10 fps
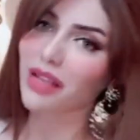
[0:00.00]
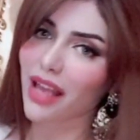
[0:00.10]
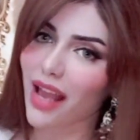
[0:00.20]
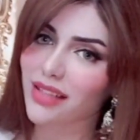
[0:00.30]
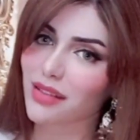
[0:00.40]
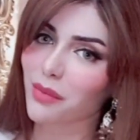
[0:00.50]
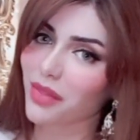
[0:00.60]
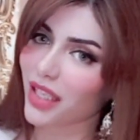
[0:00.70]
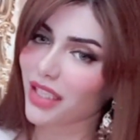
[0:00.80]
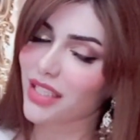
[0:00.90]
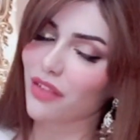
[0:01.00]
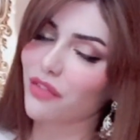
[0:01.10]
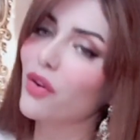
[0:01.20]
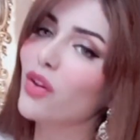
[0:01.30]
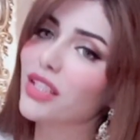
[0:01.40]
want to add some thickness and
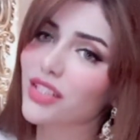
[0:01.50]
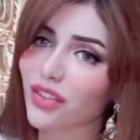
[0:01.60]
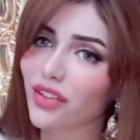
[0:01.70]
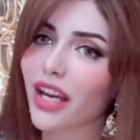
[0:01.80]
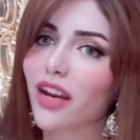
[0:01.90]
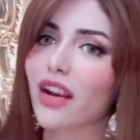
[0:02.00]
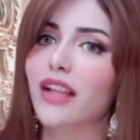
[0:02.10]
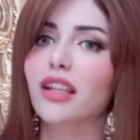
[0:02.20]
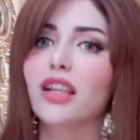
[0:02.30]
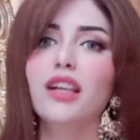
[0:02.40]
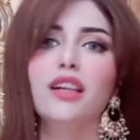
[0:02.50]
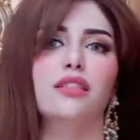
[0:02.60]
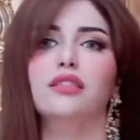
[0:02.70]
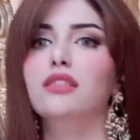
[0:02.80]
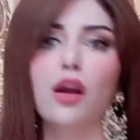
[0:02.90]
fullness to your hair and
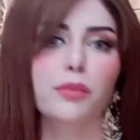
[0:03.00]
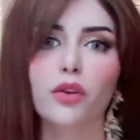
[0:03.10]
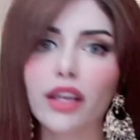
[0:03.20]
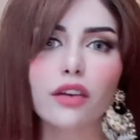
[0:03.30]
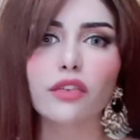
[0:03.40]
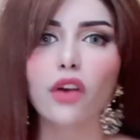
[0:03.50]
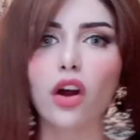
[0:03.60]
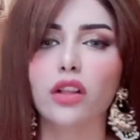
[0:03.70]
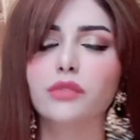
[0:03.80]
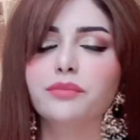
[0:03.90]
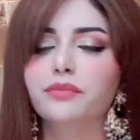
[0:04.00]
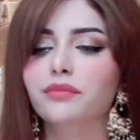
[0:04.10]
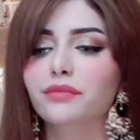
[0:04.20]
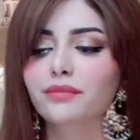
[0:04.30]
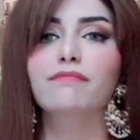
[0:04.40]
stop your hair fall,
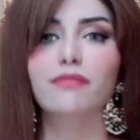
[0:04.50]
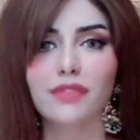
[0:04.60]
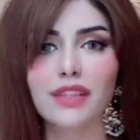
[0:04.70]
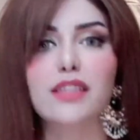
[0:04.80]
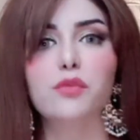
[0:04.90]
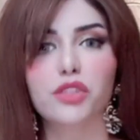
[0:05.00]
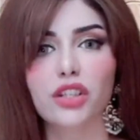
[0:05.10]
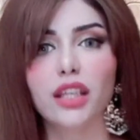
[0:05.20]
this is what you